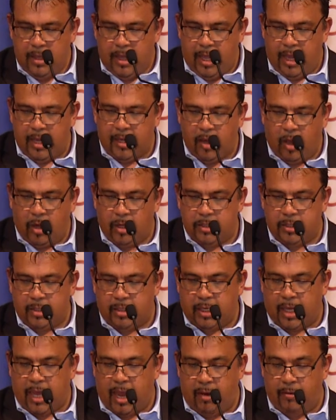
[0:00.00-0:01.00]
Acknowledging
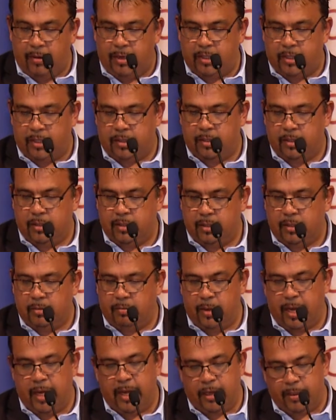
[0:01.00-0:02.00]
the courage to
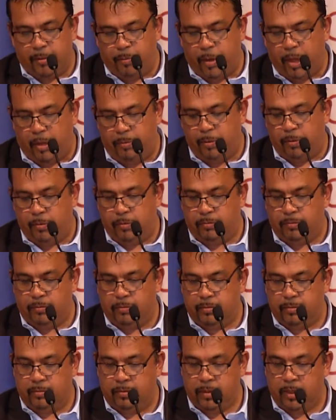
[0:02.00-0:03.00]
meet other people,
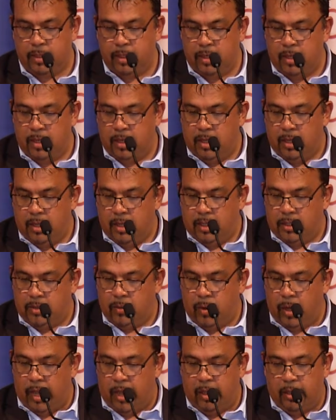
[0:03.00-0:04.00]

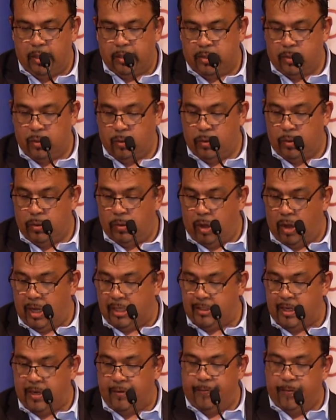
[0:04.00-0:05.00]
to
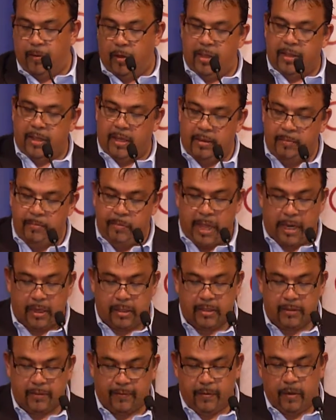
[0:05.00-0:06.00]
identify the
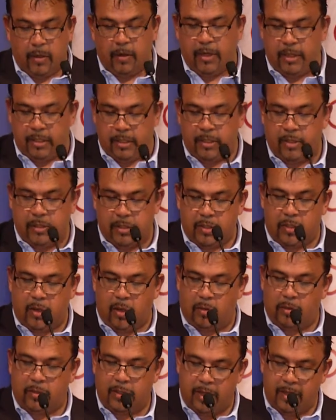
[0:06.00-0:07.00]
imbalance of non-Indigenous
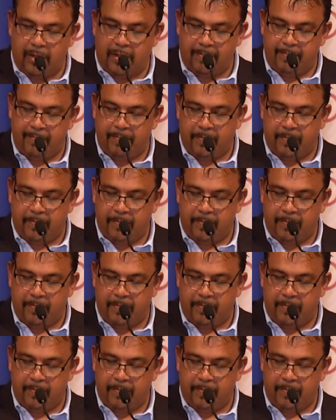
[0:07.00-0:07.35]
culture,